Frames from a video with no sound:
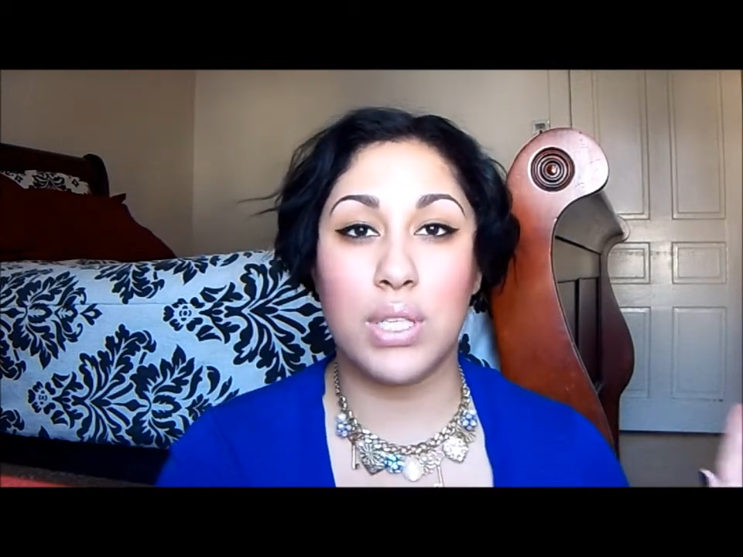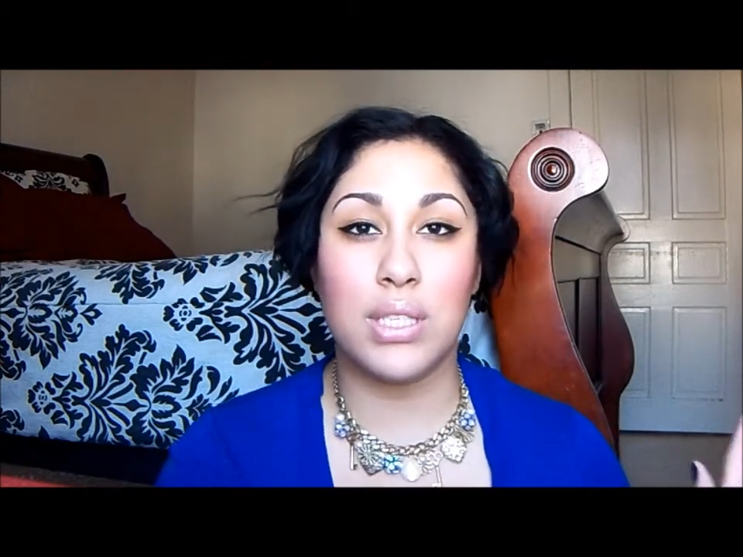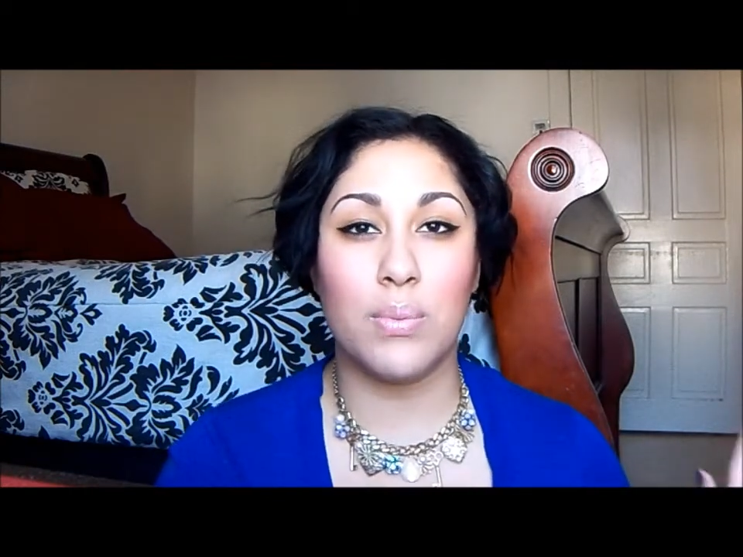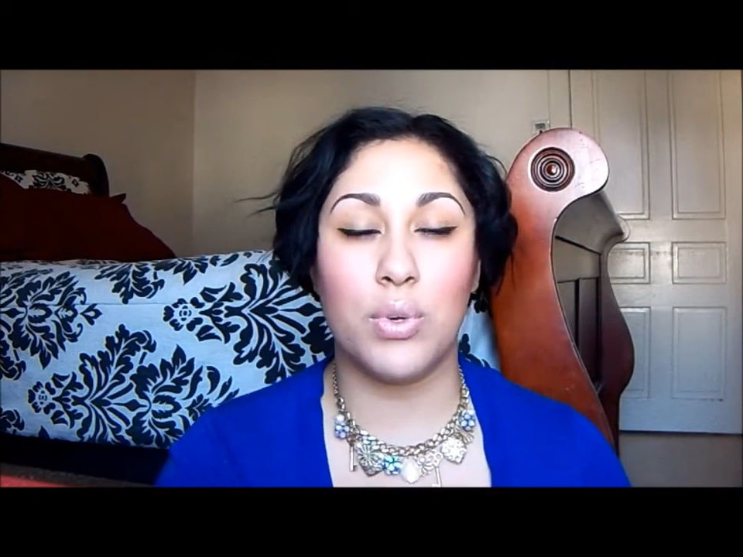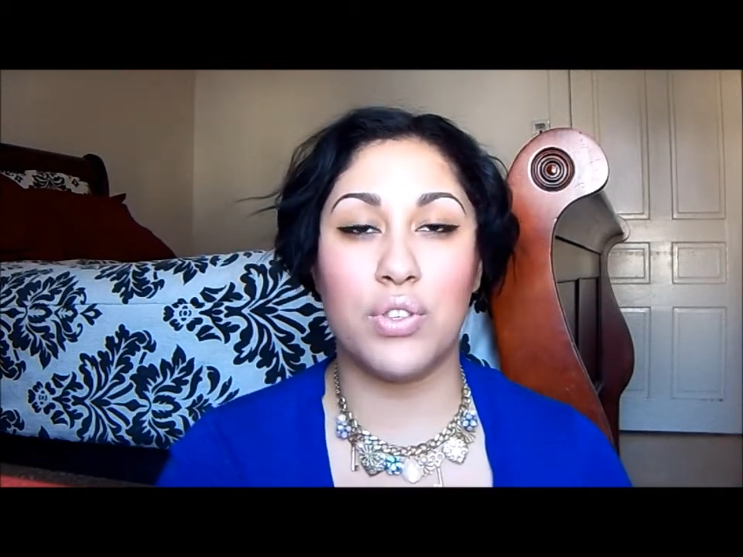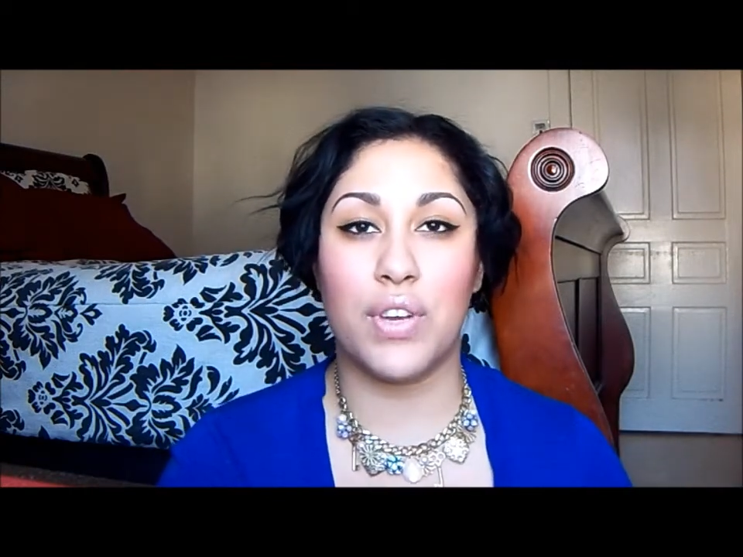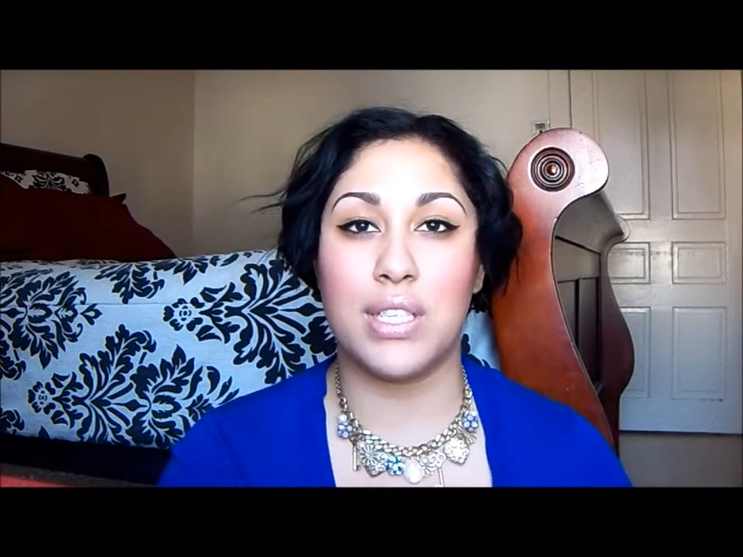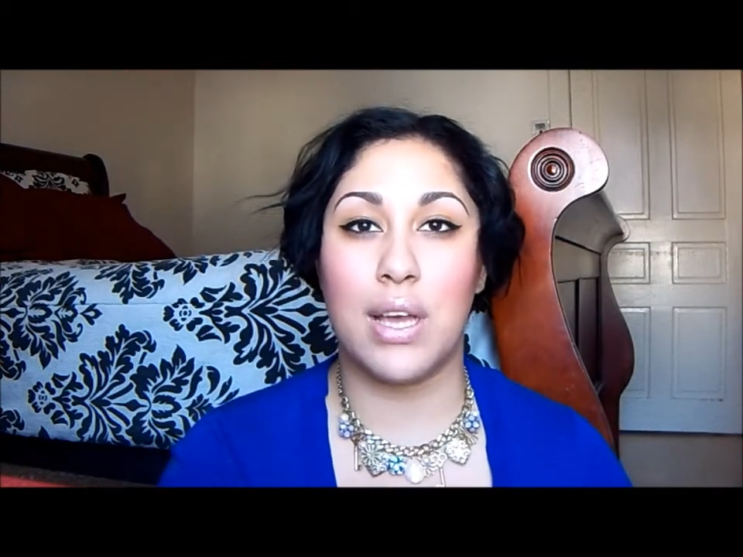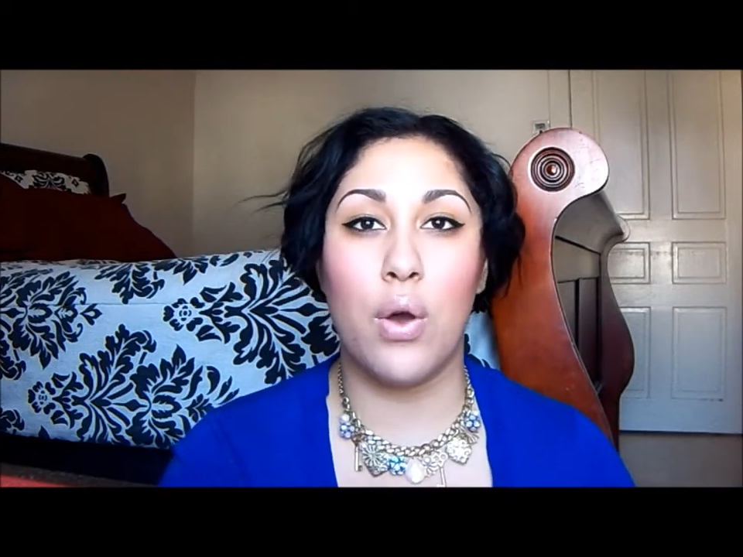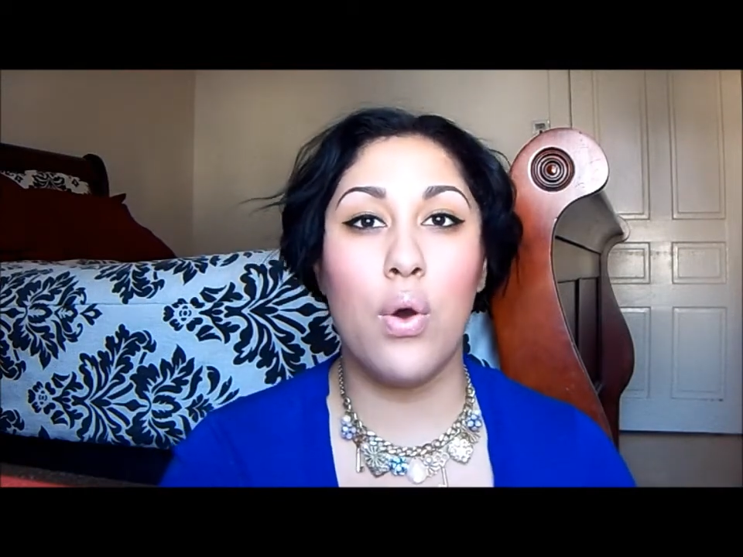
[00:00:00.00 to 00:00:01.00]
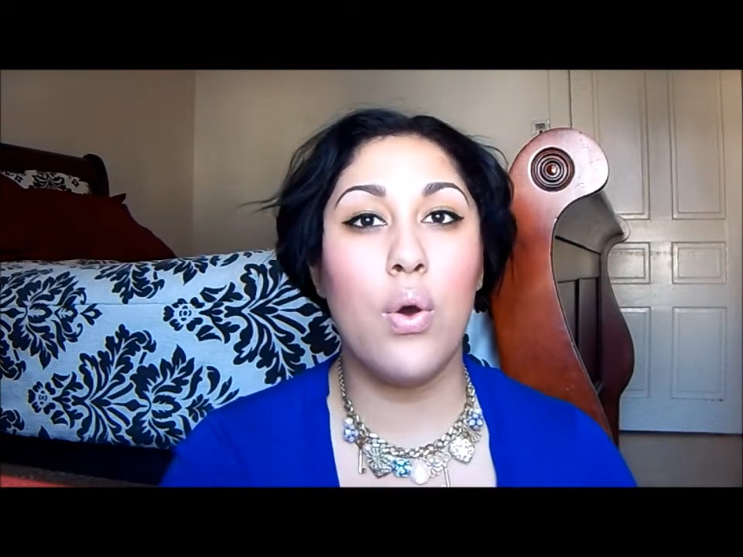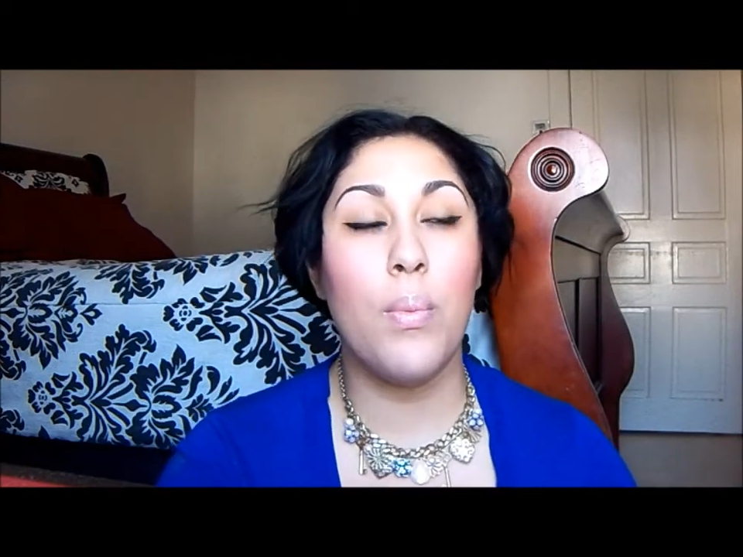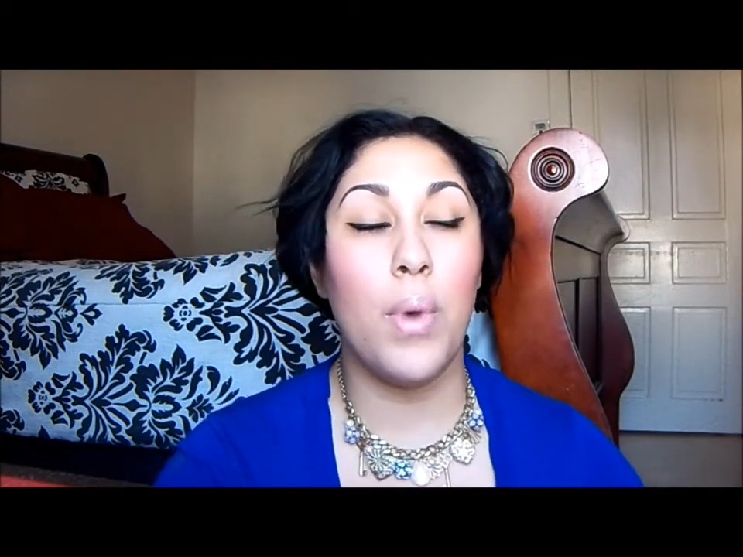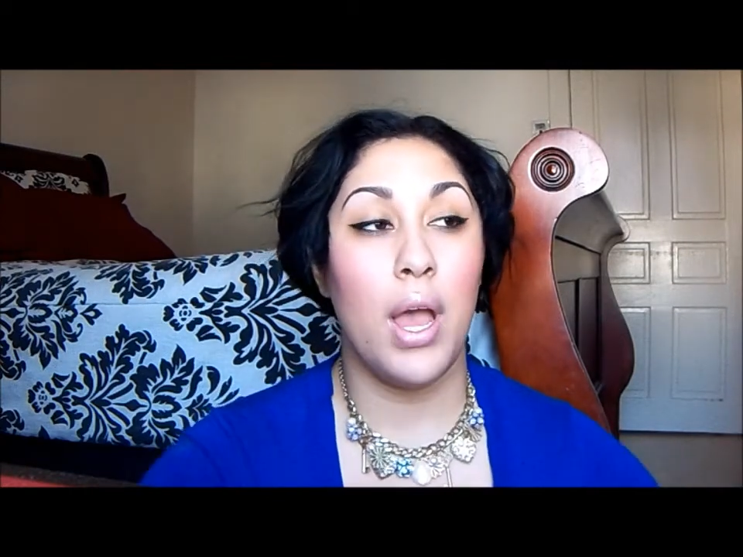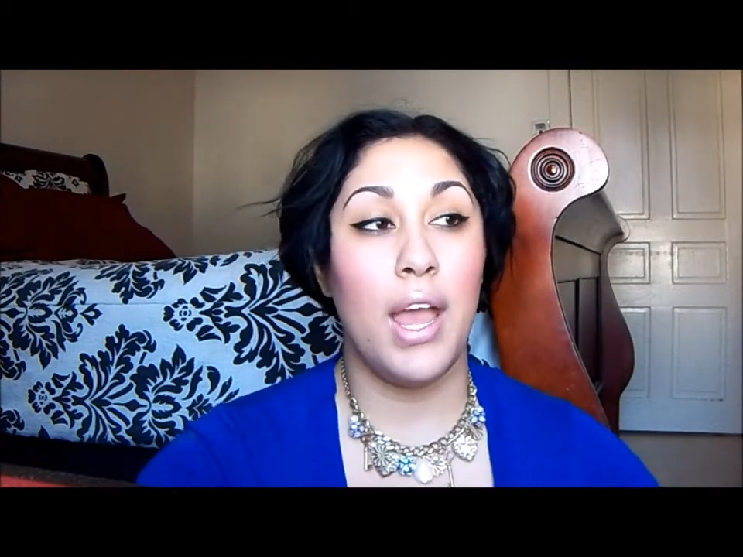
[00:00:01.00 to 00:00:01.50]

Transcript: tinted moisturizer at home